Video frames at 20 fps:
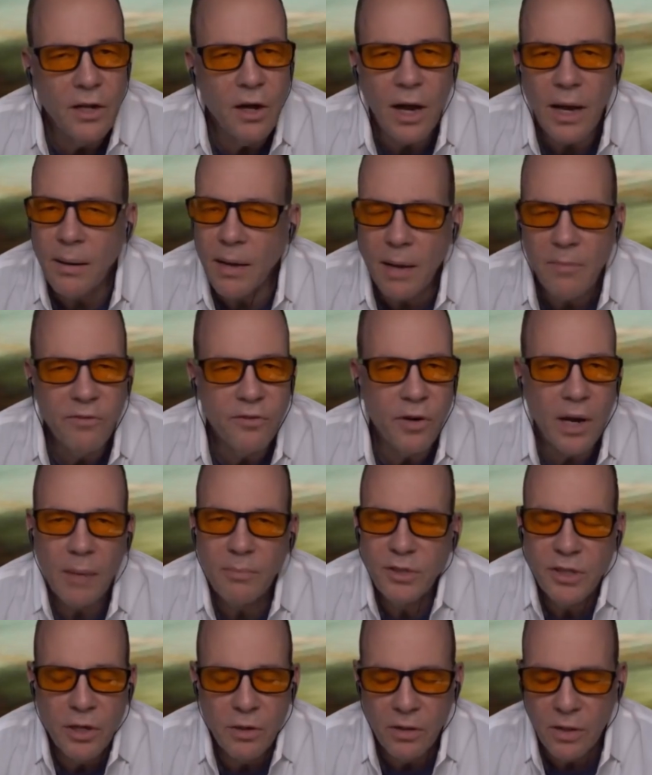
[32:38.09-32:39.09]
No, I, am
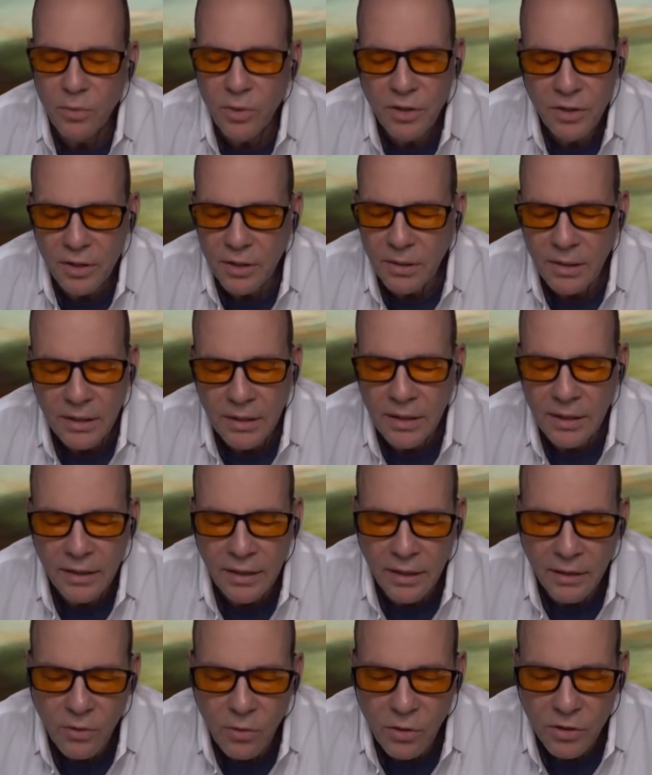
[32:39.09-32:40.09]
I'm totally with you, and
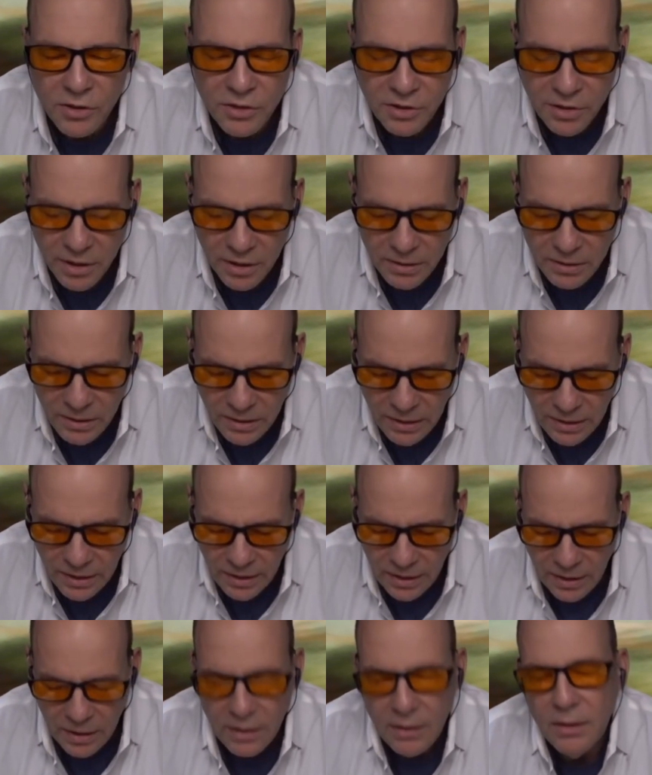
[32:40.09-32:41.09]
and of course, uh,
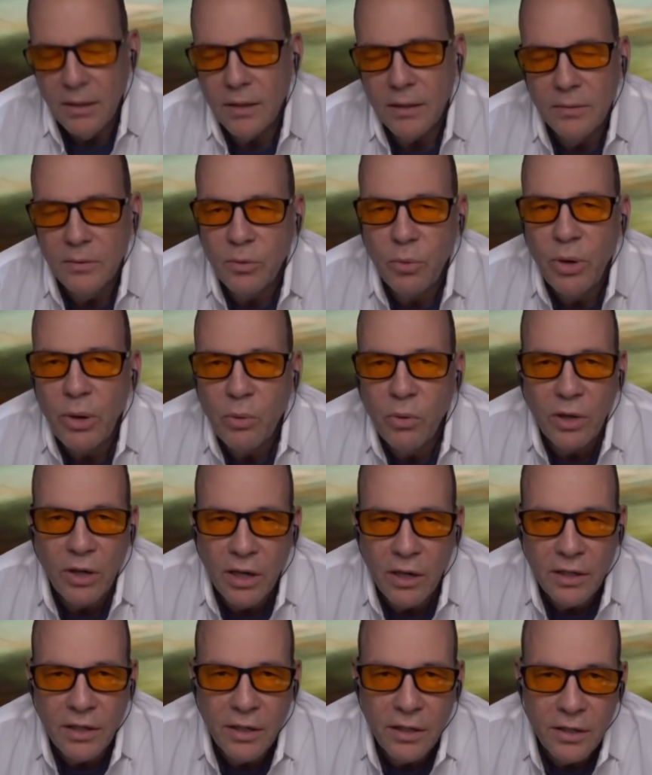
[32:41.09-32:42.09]
we, we,
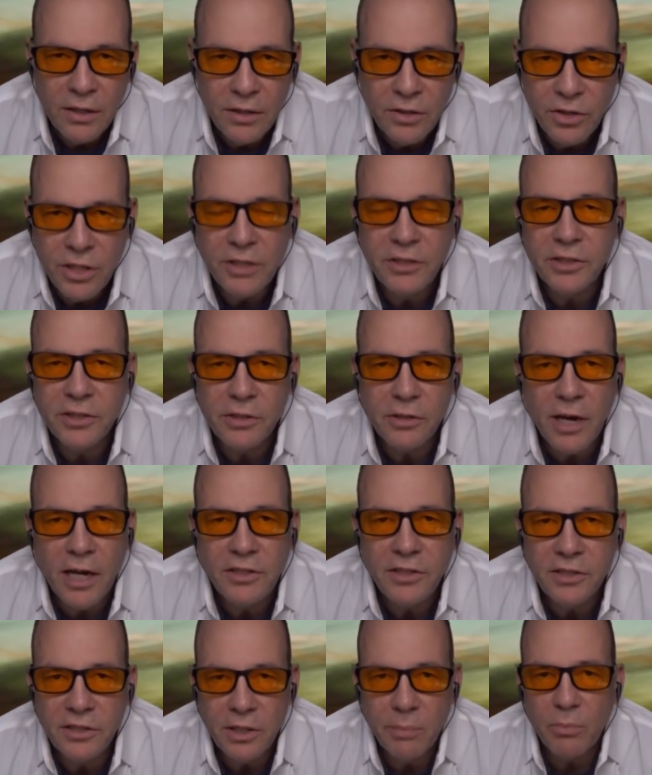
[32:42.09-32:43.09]
Jesus
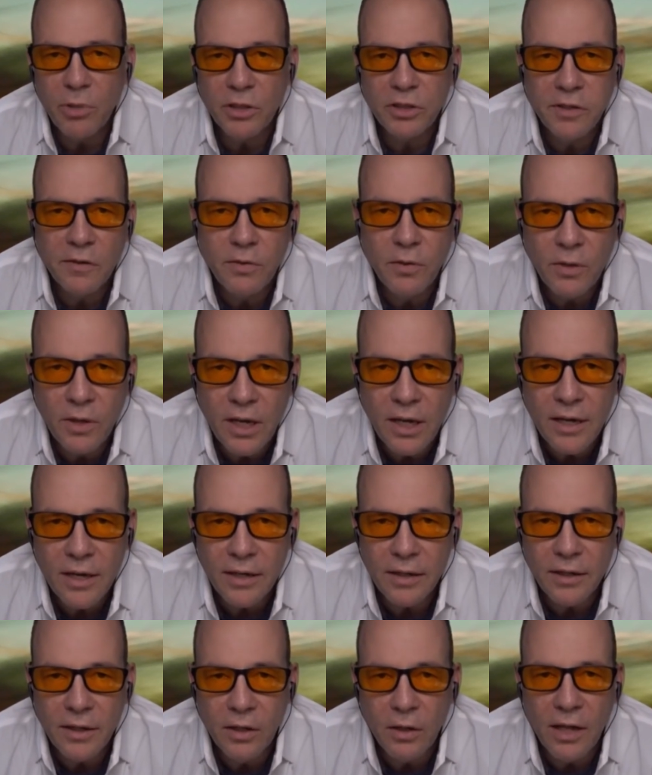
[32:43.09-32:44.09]
Christ is a merciful
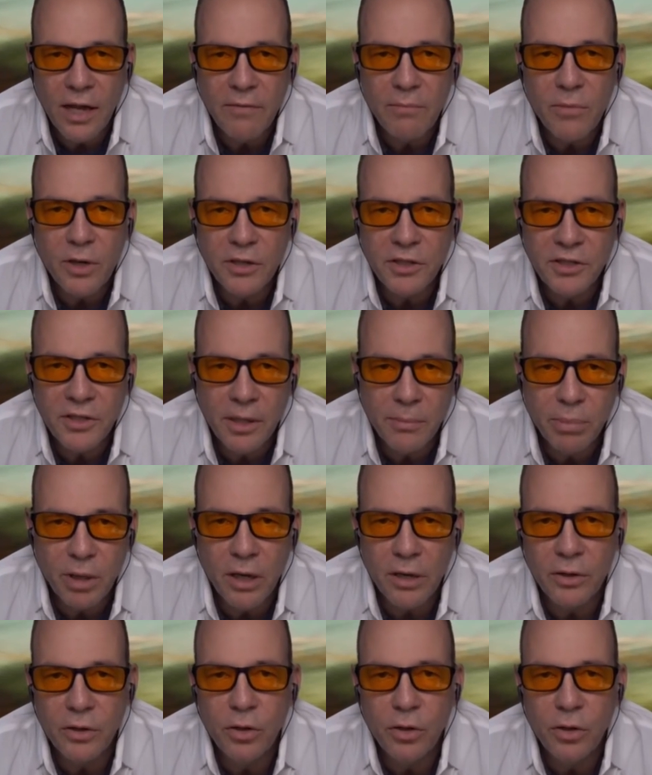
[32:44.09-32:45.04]
God, and He'll have mercy yes. upon